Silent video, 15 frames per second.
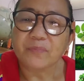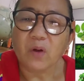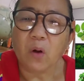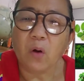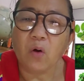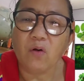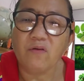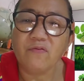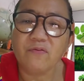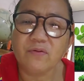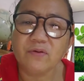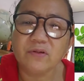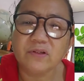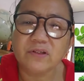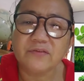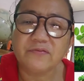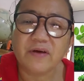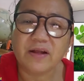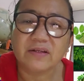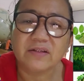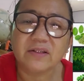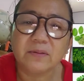whole fruits,
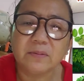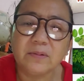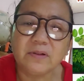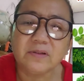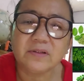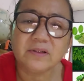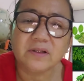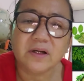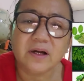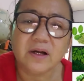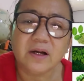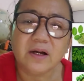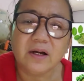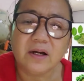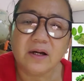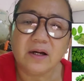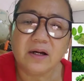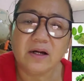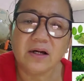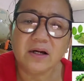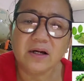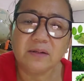vegetables,
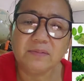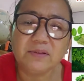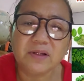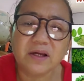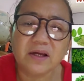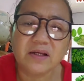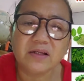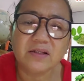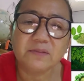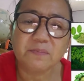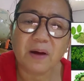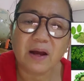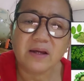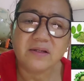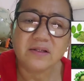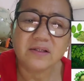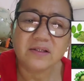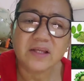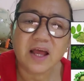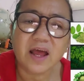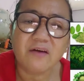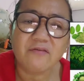herbs, and spices
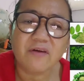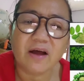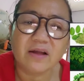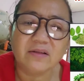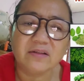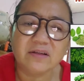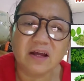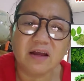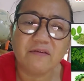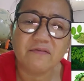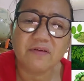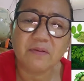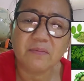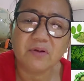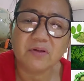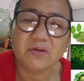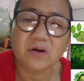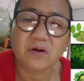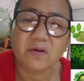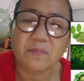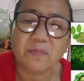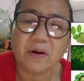have
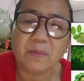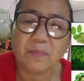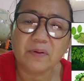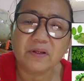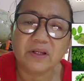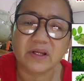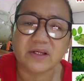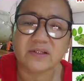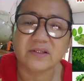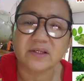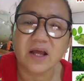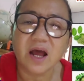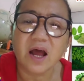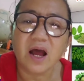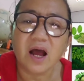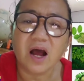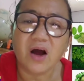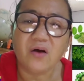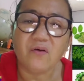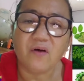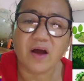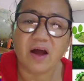anti-inflammatory properties.
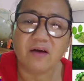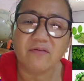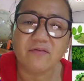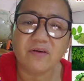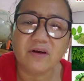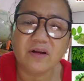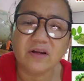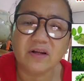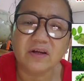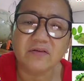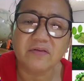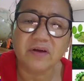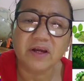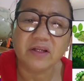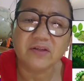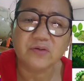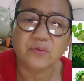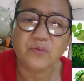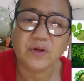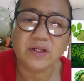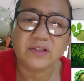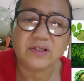However, the degree to
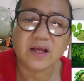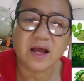which